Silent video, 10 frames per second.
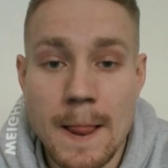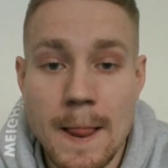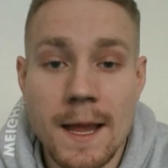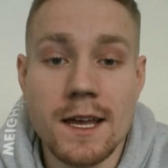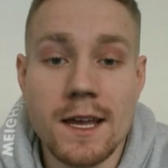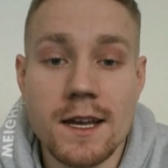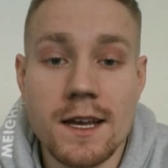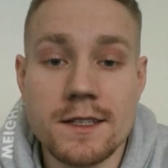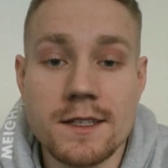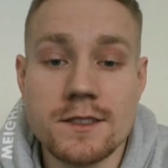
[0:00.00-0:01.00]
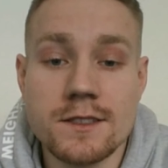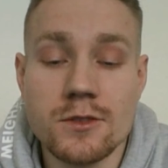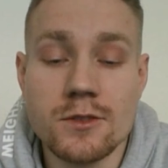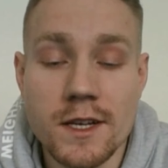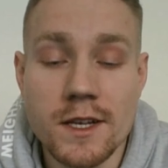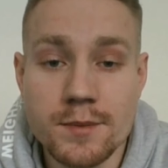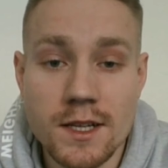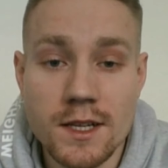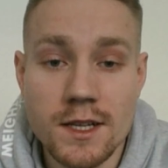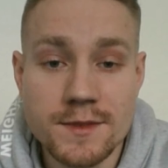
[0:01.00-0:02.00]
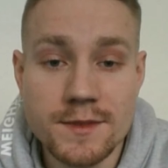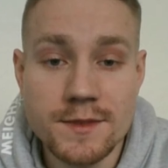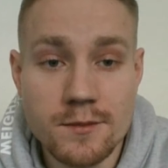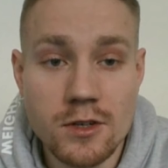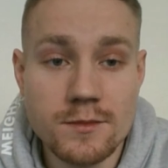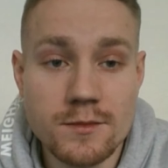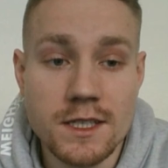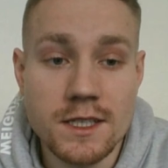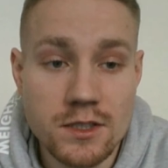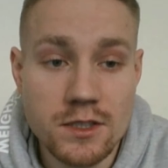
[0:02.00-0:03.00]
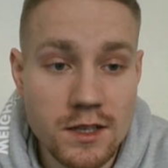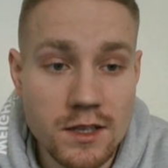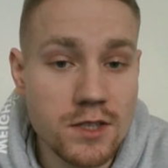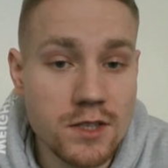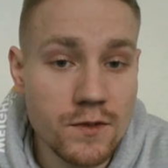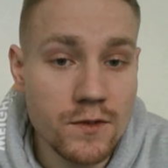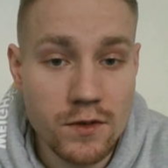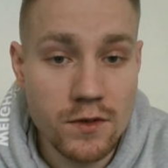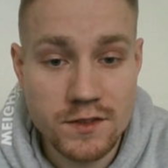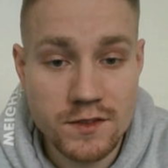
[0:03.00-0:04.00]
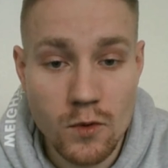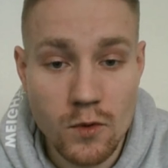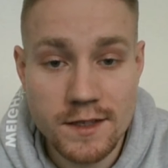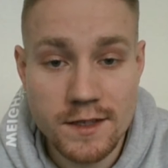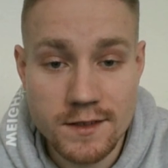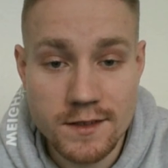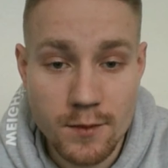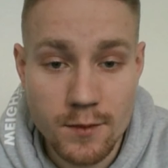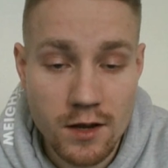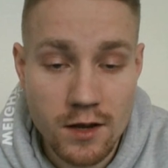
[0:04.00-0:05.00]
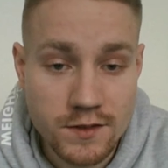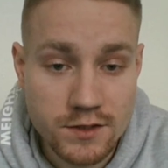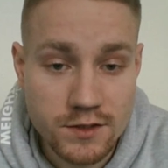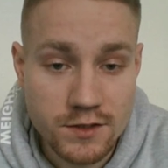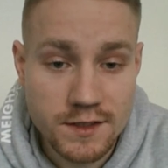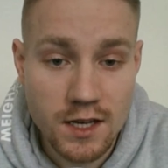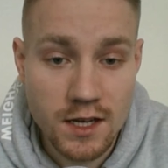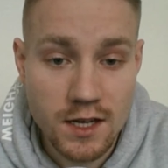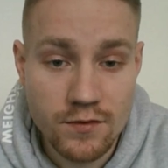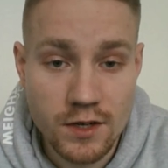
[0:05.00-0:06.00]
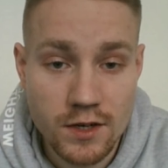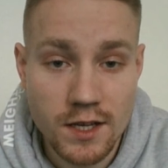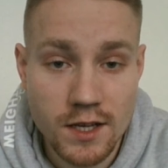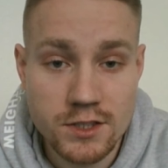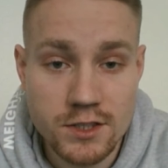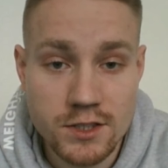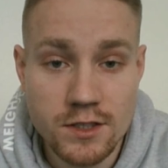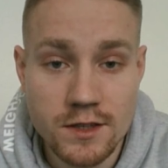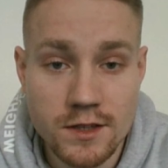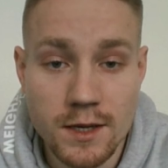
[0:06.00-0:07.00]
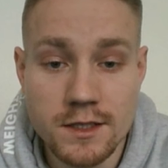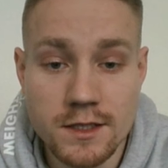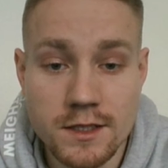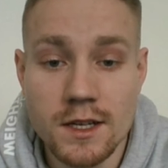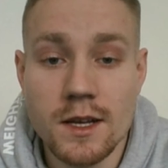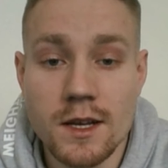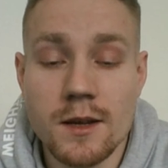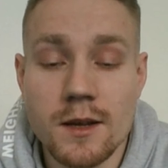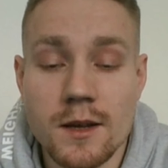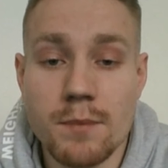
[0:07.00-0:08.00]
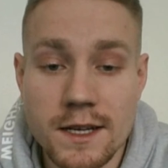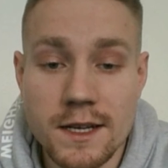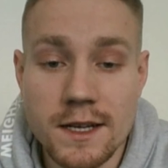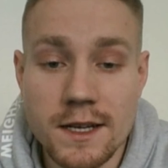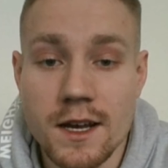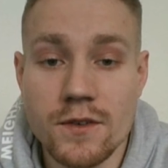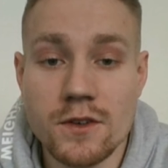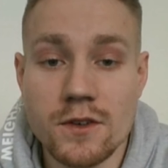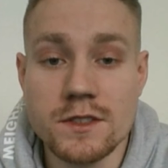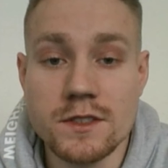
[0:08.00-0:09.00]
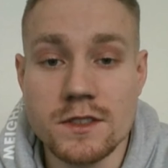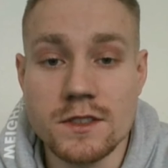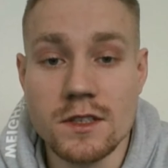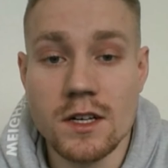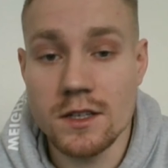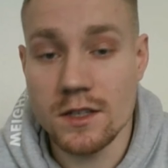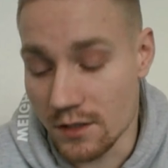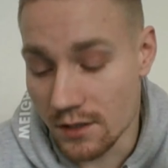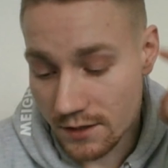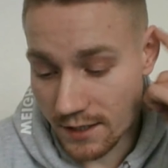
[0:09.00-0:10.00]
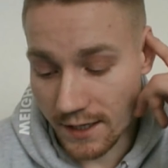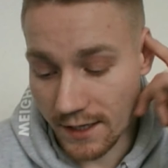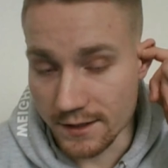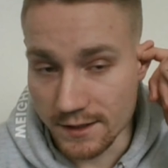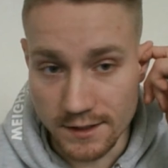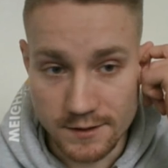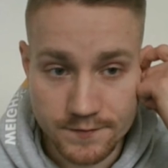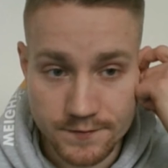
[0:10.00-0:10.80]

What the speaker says: And on weighted pull-ups at the moment, I totally don't focus on weights. That's why I also just have 40 kg on the belt. But I focus a lot on technique.